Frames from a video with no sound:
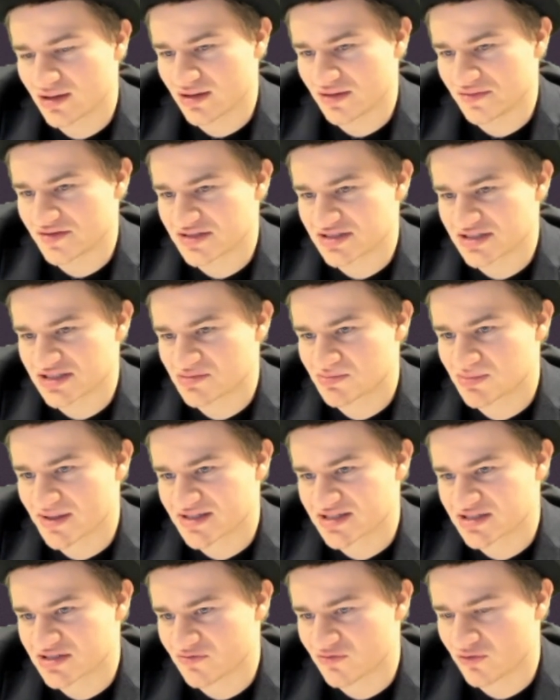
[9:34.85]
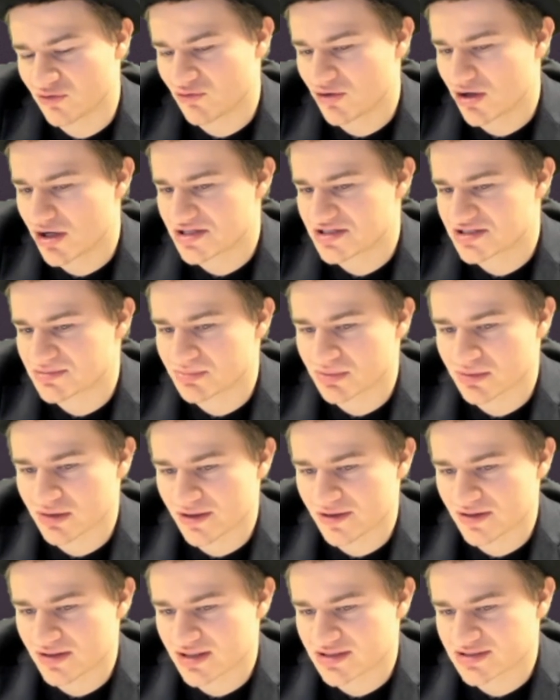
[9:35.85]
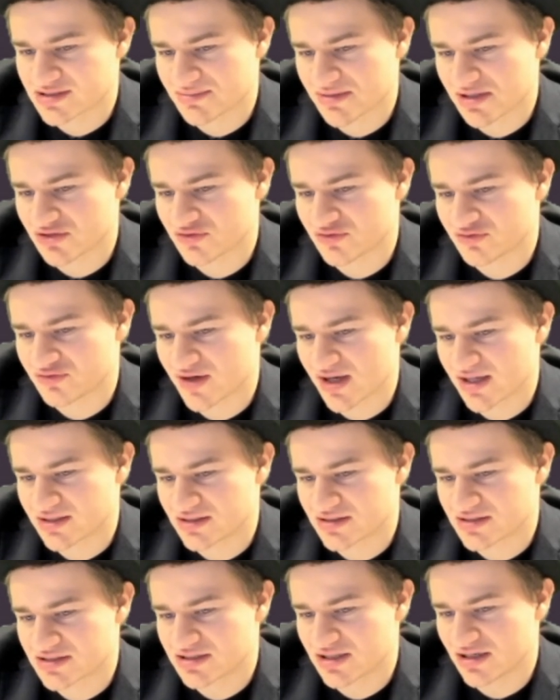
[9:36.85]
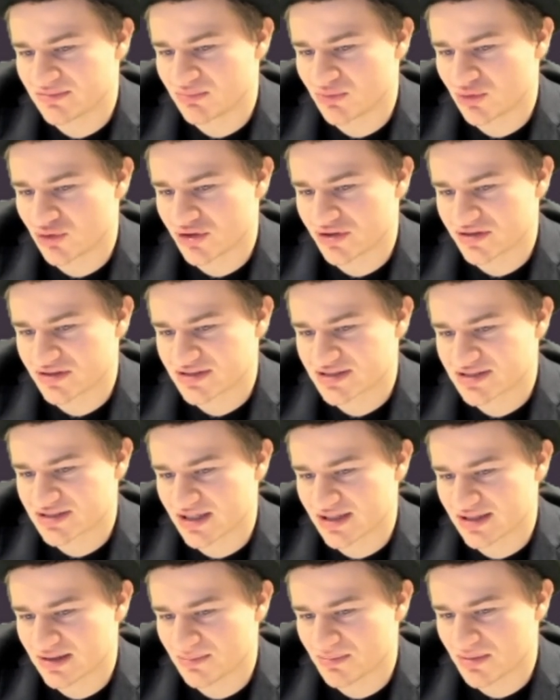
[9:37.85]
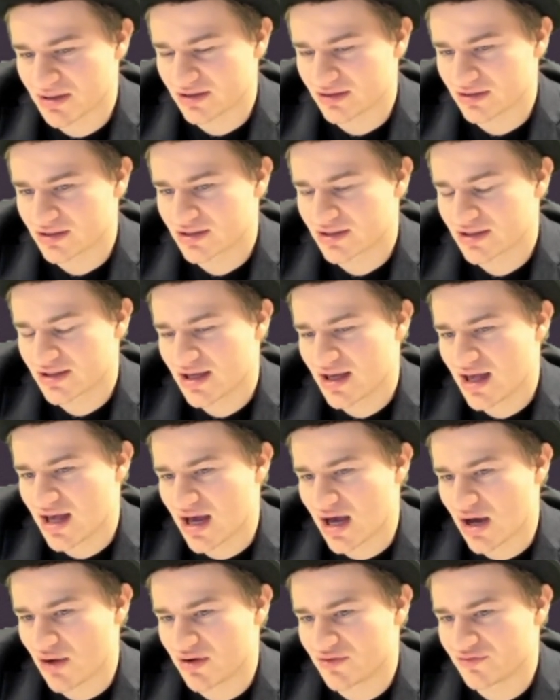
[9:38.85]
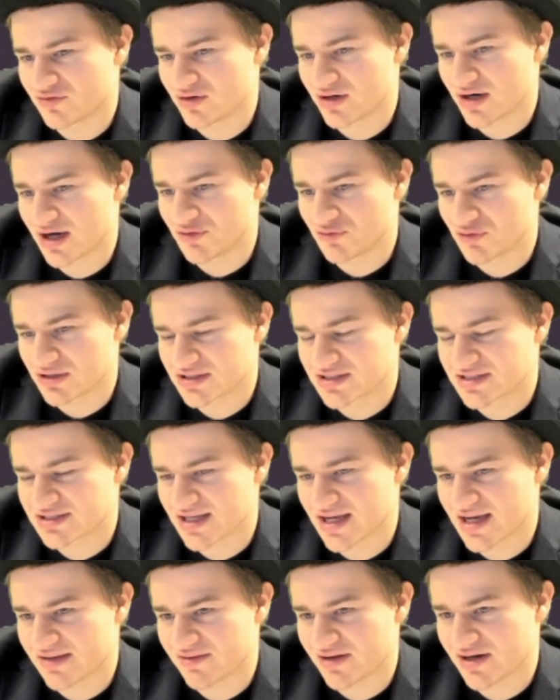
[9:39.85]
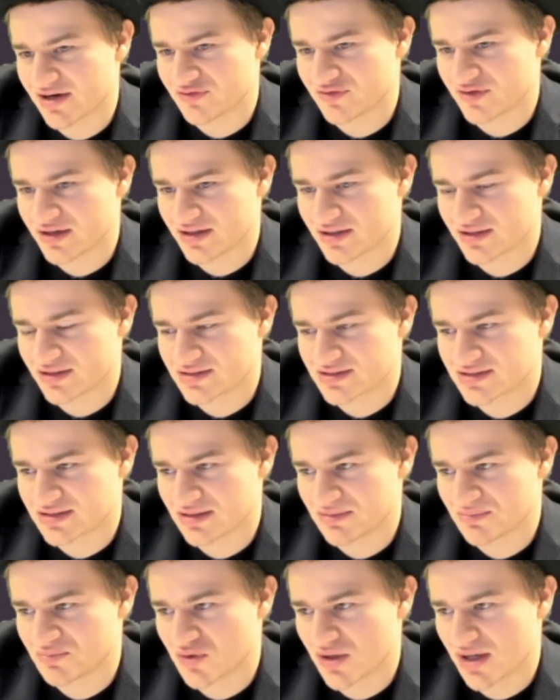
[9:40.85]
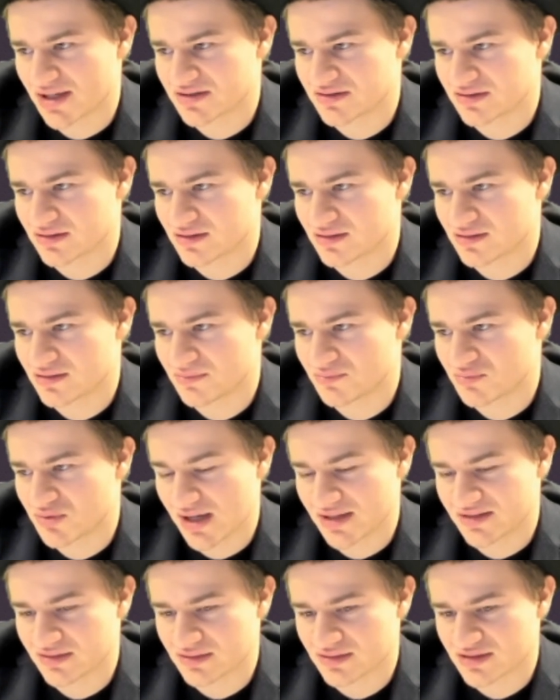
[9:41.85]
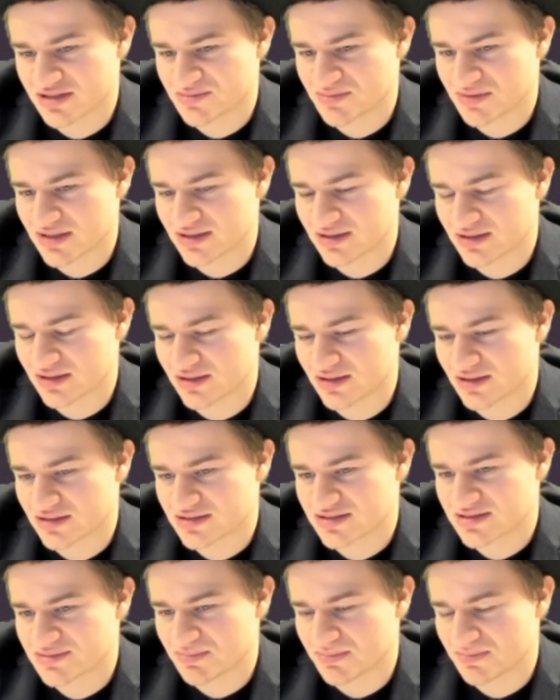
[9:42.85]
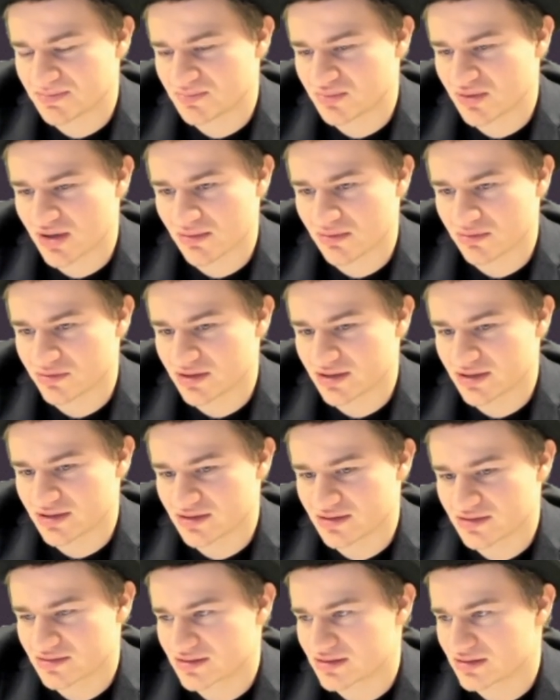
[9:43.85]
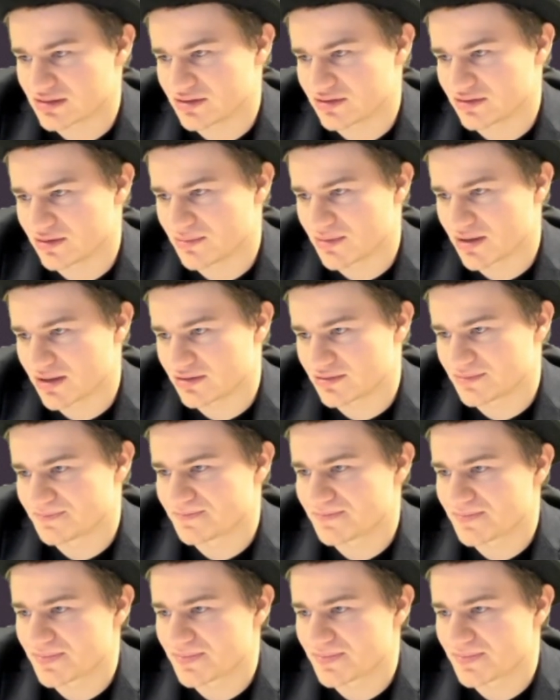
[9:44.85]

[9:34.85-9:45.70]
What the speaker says: This is pleasant for white, but as a matter of fact, it's not more than slightly better. However, I will say that I think it's, practically speaking, it's probably clearly better.